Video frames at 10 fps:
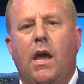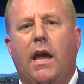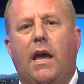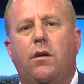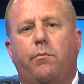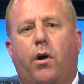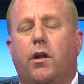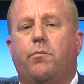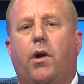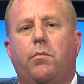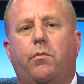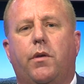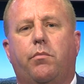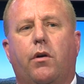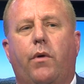And part of the problem
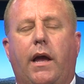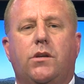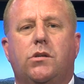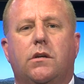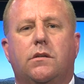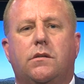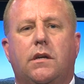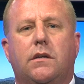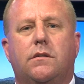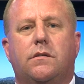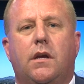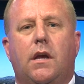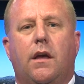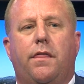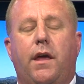with Burnt Ranch is
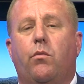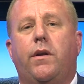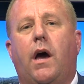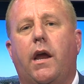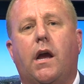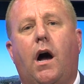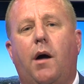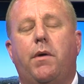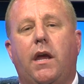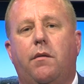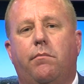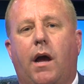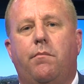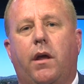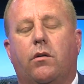they would not accommodate
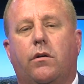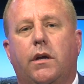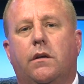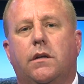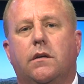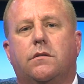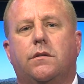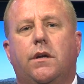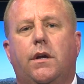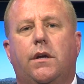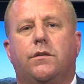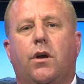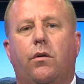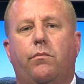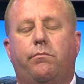my medical illness.
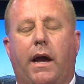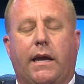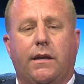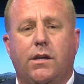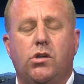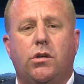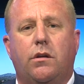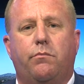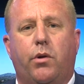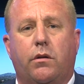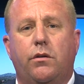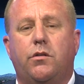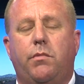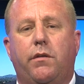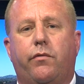So my condition
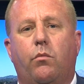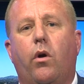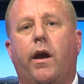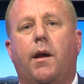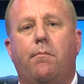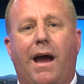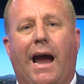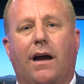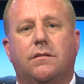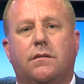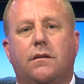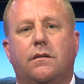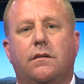precludes me from wearing a mask.